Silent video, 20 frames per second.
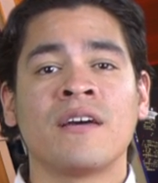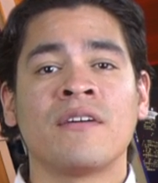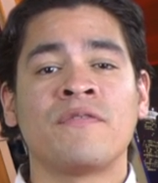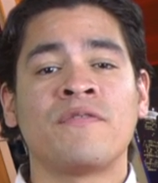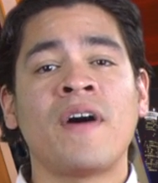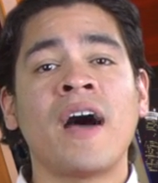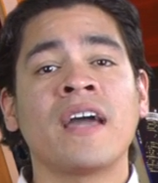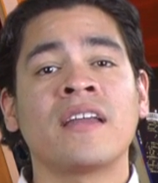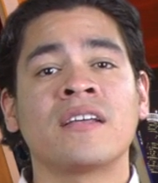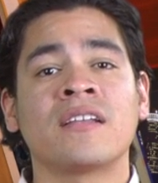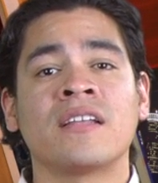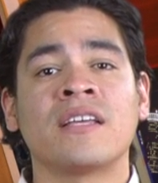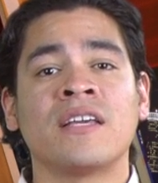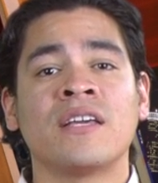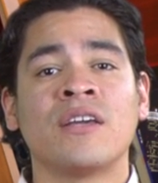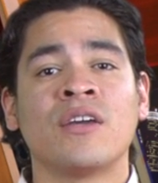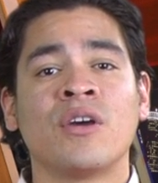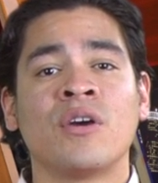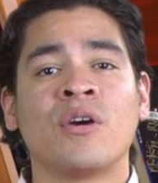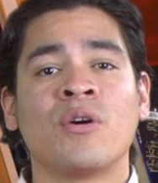
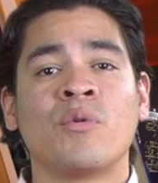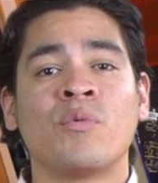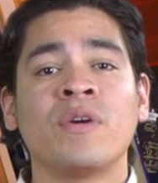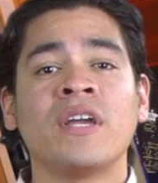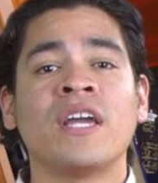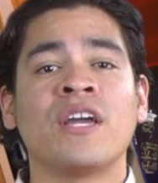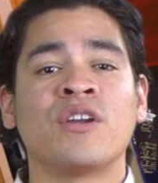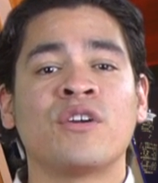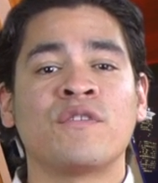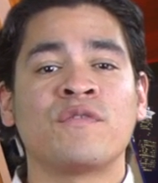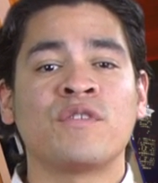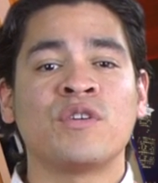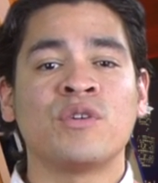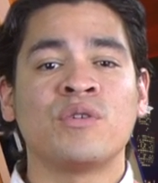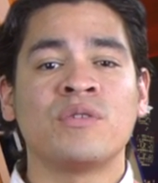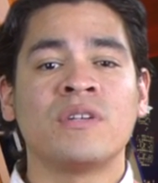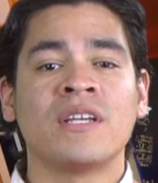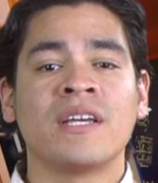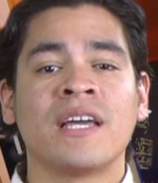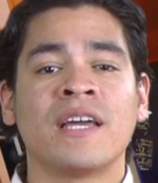Finally, we
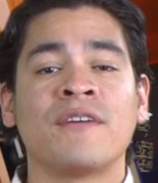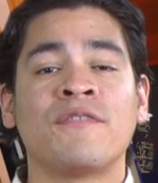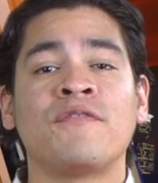interviewed